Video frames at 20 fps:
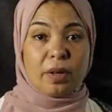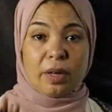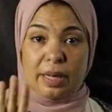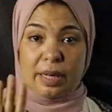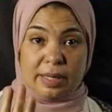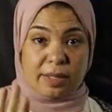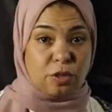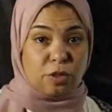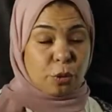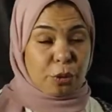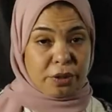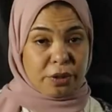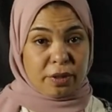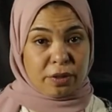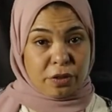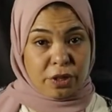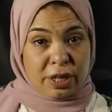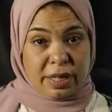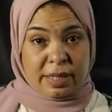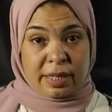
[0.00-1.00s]
It
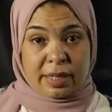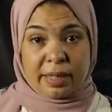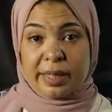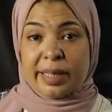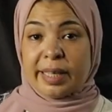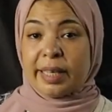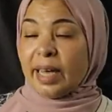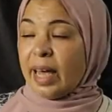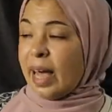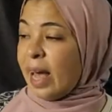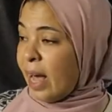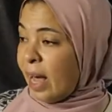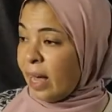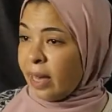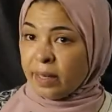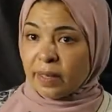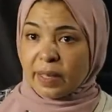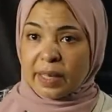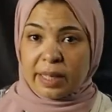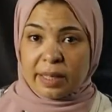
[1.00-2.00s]
started recently
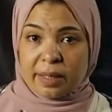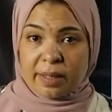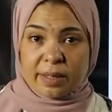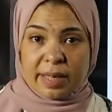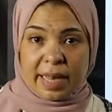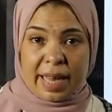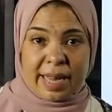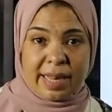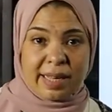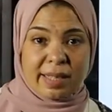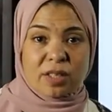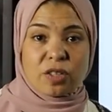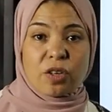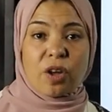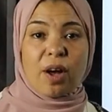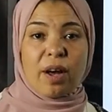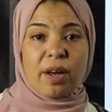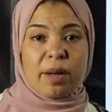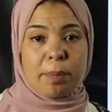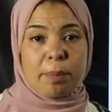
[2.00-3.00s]
and it takes
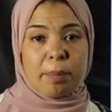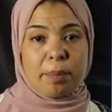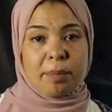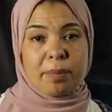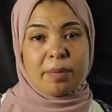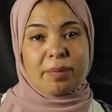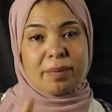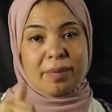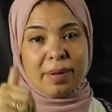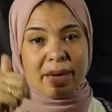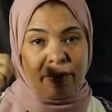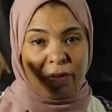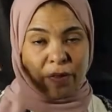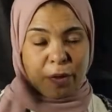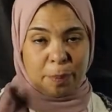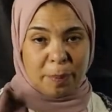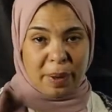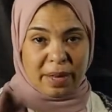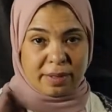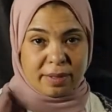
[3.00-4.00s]
time in the
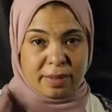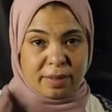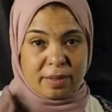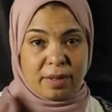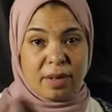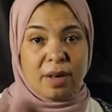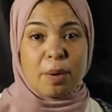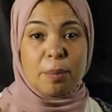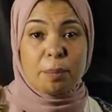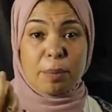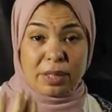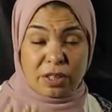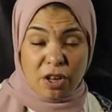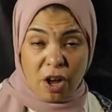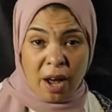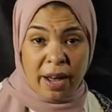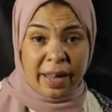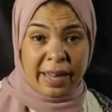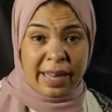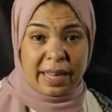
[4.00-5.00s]
past. But
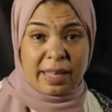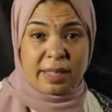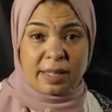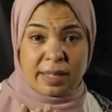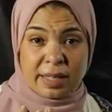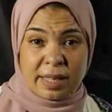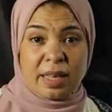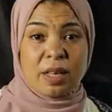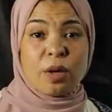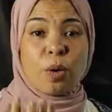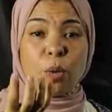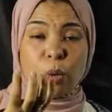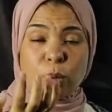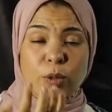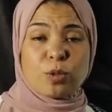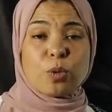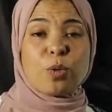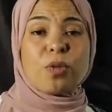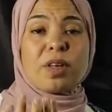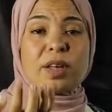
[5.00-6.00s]
I can see
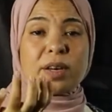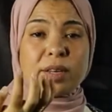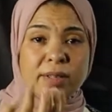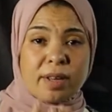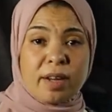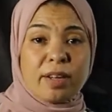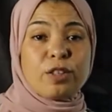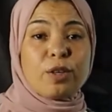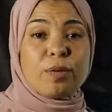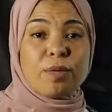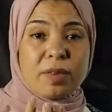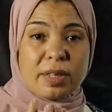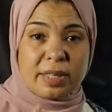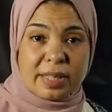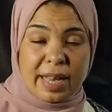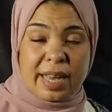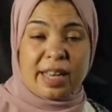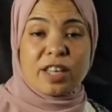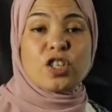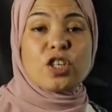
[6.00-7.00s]
also the result of this
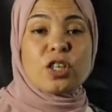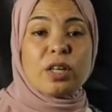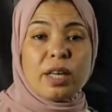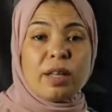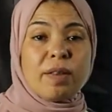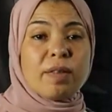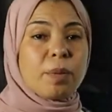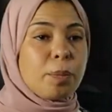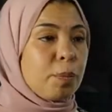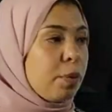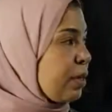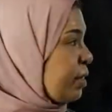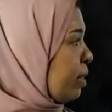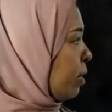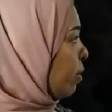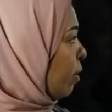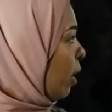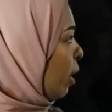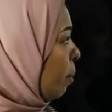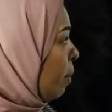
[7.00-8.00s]
action in the
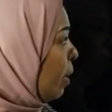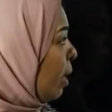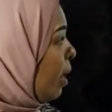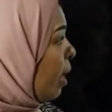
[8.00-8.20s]
present time.